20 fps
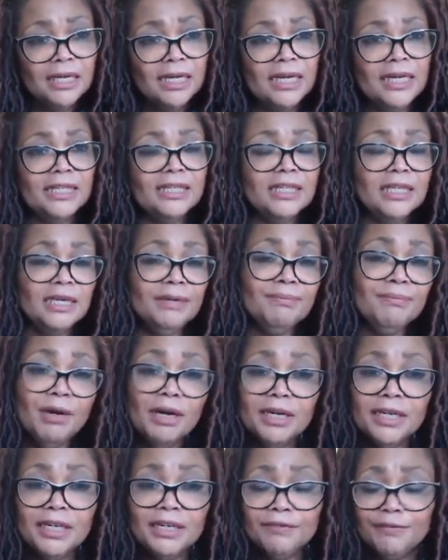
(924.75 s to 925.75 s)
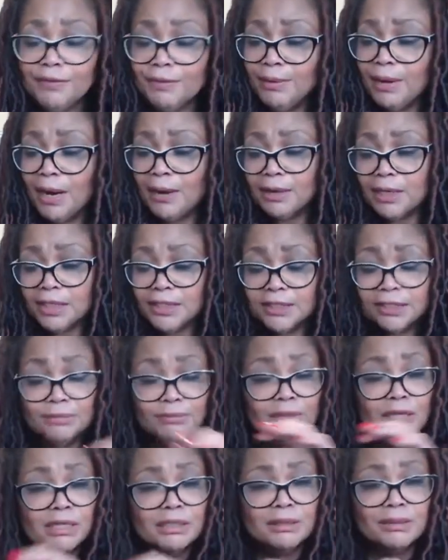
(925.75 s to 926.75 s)
It might even, I could
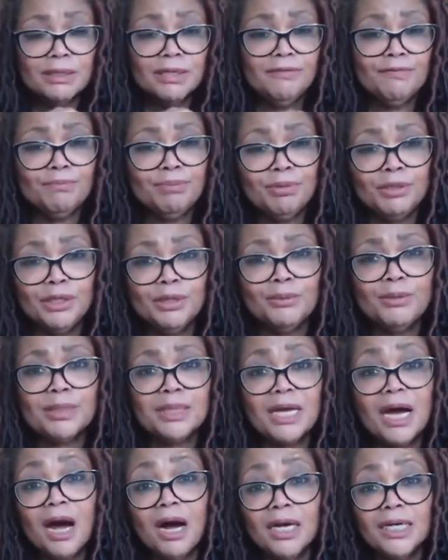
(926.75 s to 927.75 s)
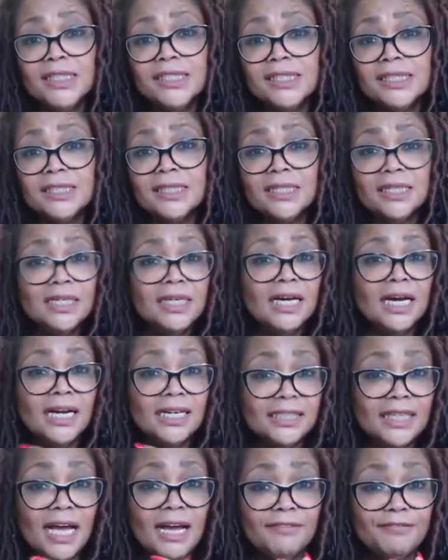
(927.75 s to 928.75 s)
sometimes even put it with ice
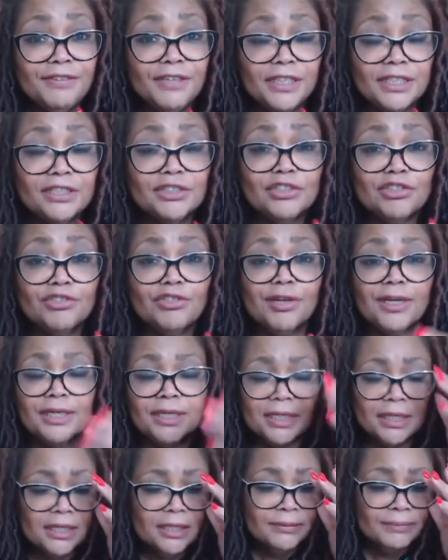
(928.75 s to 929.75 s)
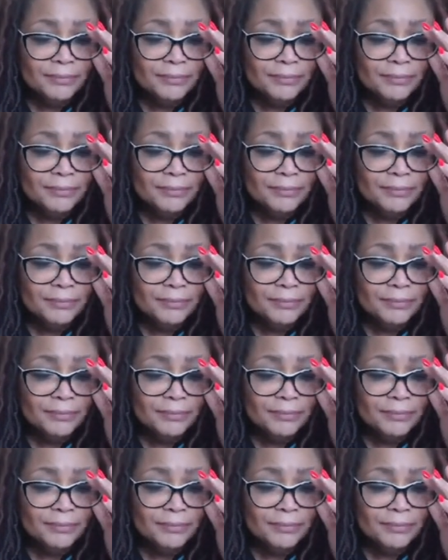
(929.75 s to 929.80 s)
and have it as a drink.